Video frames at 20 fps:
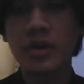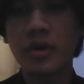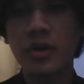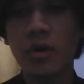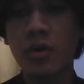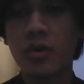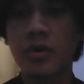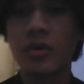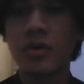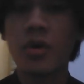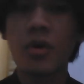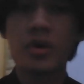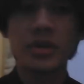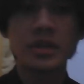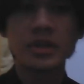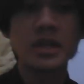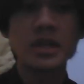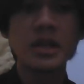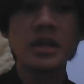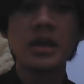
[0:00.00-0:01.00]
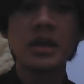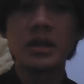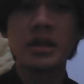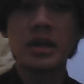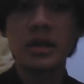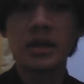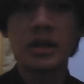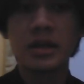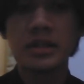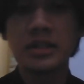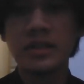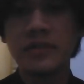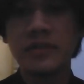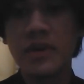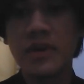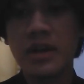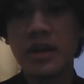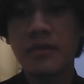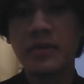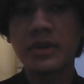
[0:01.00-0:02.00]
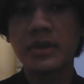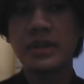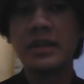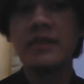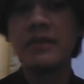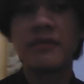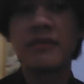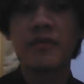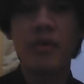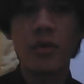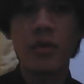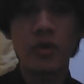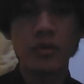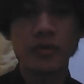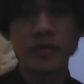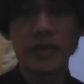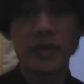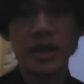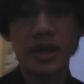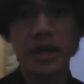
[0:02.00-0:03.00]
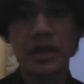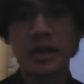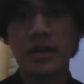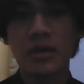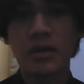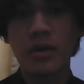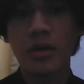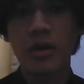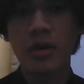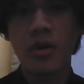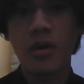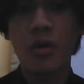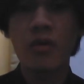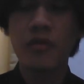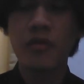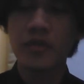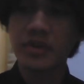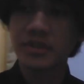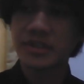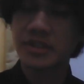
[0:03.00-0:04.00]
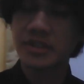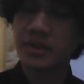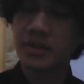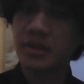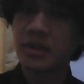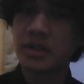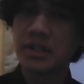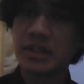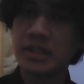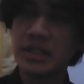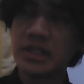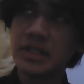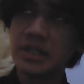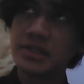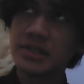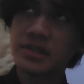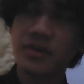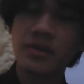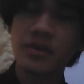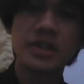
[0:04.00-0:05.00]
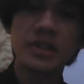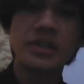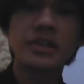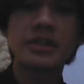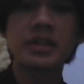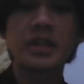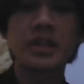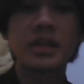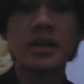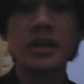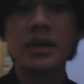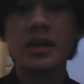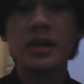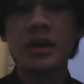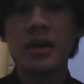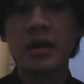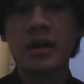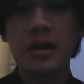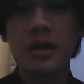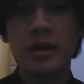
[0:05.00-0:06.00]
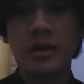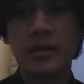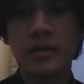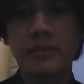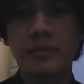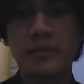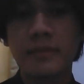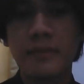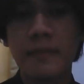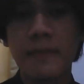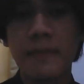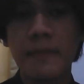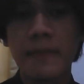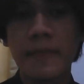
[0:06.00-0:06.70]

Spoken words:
or on the variable involved, and offers the solid um,